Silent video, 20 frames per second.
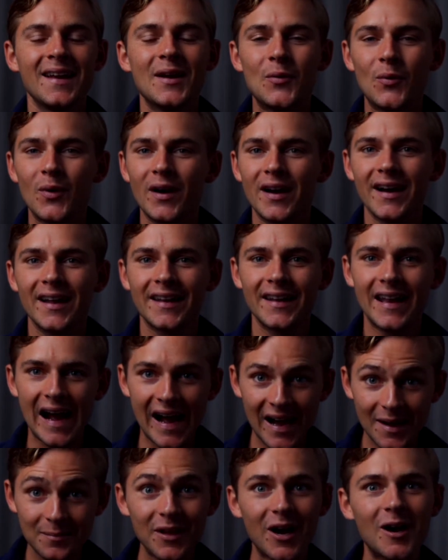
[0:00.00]
When
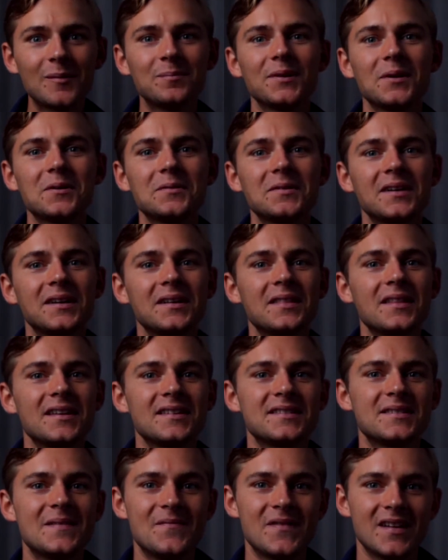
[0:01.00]
I'm uploading
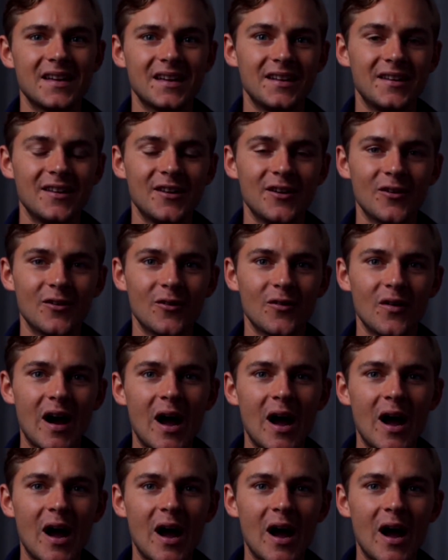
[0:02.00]
this video,